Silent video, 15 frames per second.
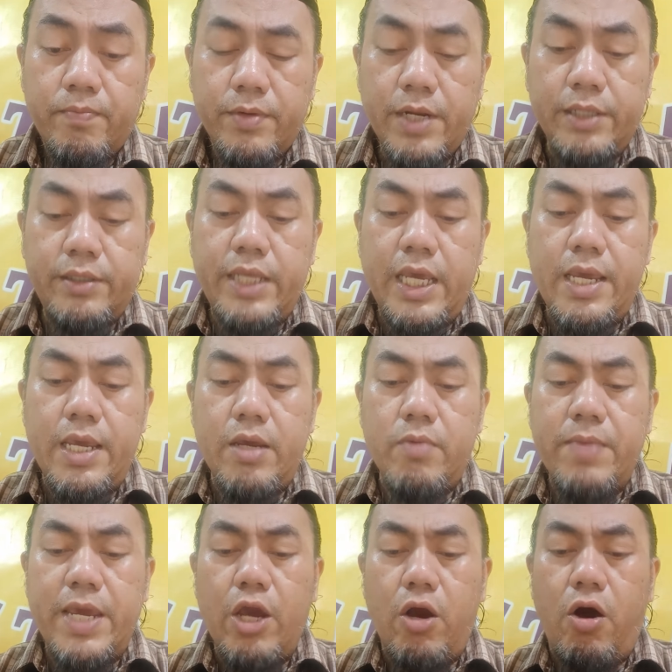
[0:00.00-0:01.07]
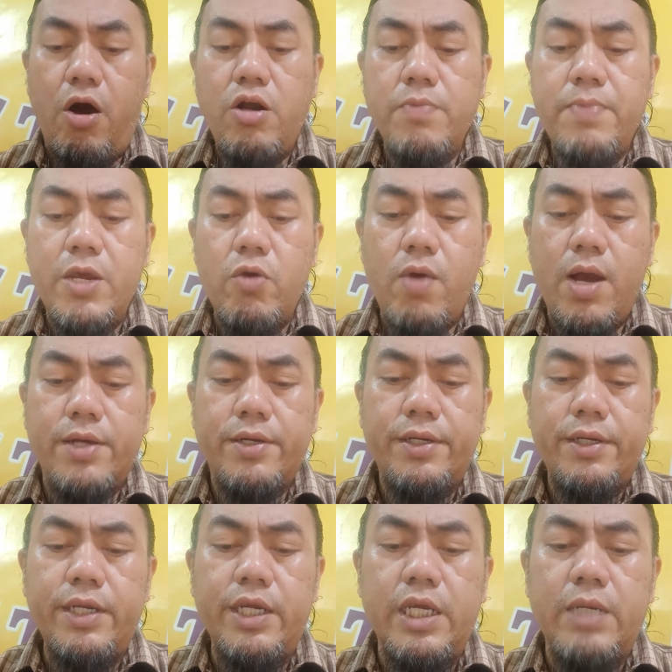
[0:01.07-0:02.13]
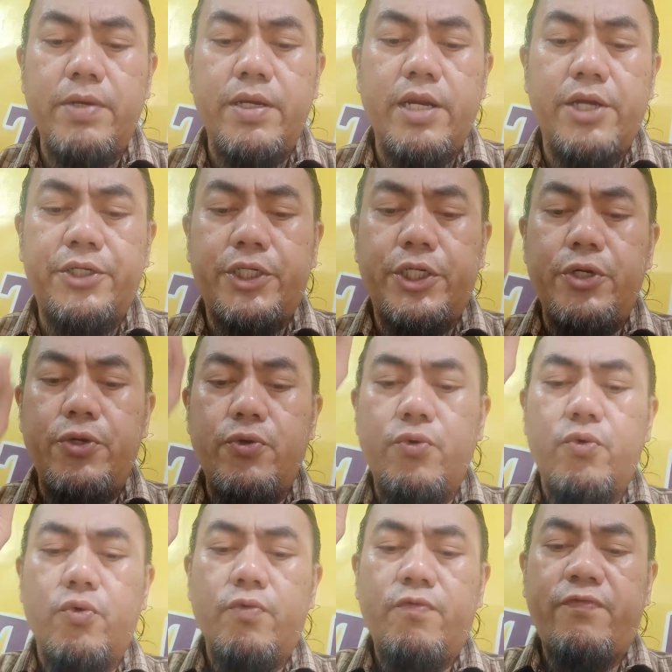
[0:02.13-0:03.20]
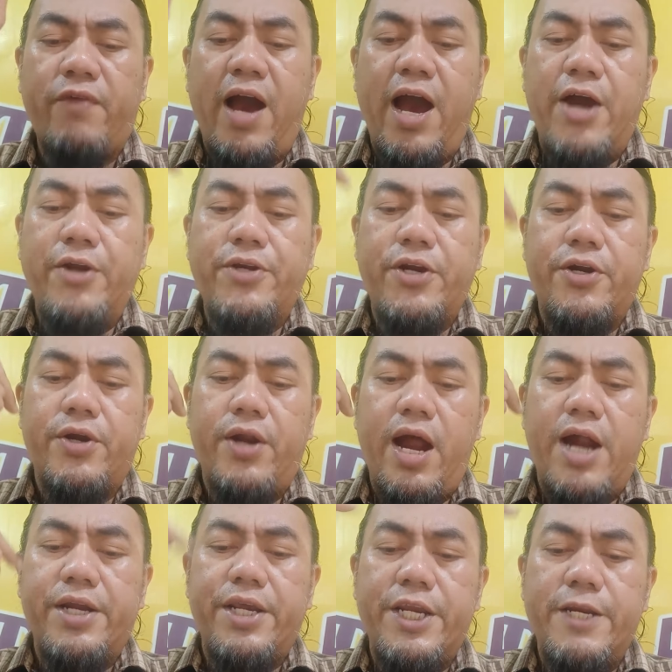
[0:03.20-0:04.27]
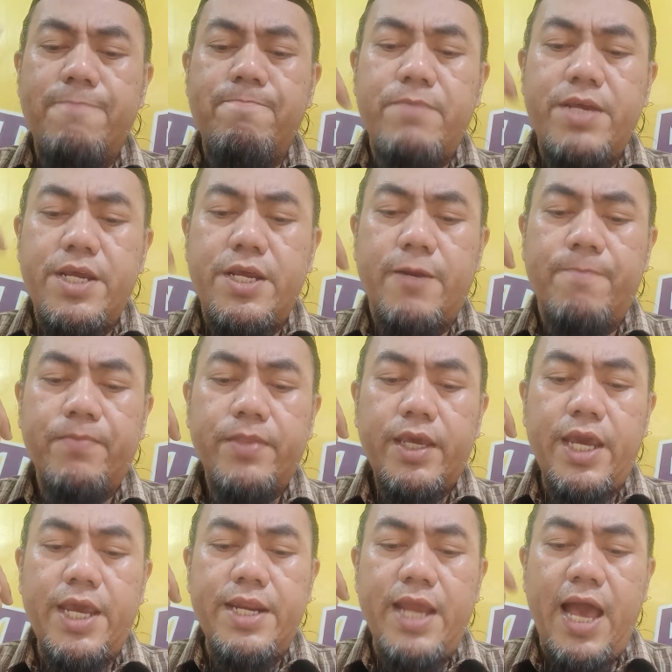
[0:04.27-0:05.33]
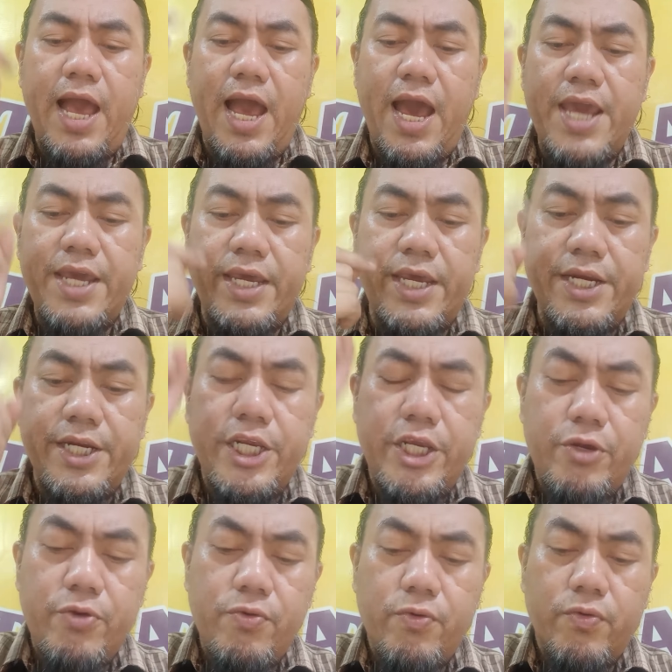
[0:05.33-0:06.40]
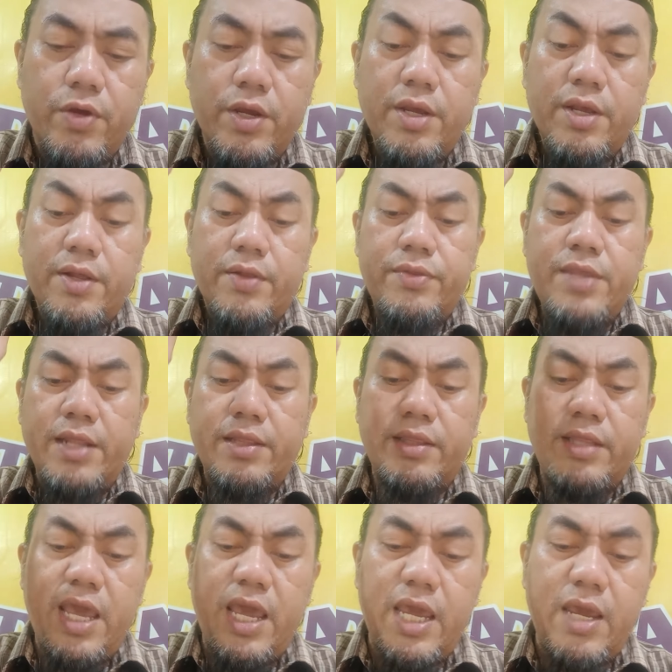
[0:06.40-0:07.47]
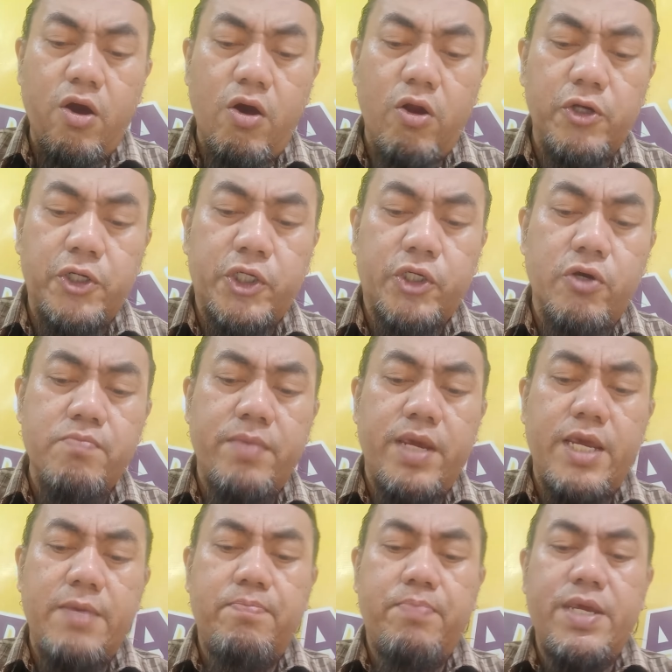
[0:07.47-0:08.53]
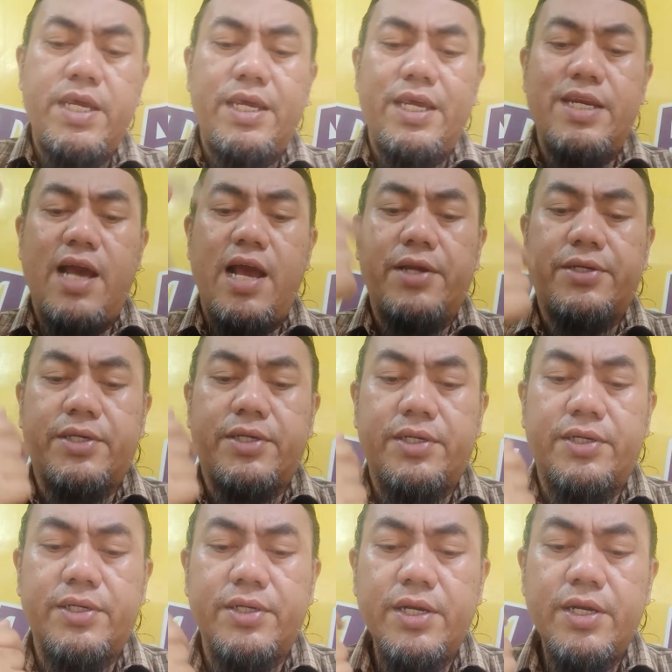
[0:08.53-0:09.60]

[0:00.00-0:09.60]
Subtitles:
That they may all be one, even as you, Father, are in me, and I in you, that they also may be in us,